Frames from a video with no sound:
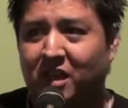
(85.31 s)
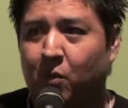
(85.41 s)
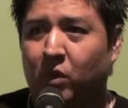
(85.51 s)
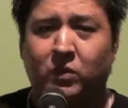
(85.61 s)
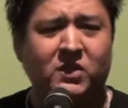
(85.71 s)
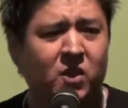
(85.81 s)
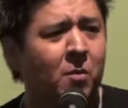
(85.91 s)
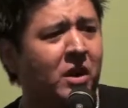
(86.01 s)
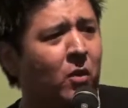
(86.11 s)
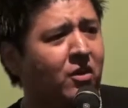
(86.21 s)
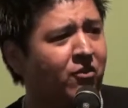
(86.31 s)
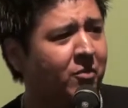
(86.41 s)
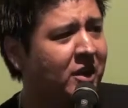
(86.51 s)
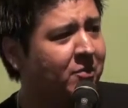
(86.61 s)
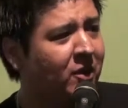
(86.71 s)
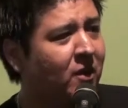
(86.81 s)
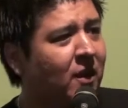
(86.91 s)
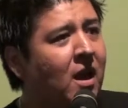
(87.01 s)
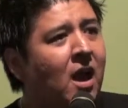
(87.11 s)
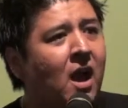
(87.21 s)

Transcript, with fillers: and work with so many wonderful people,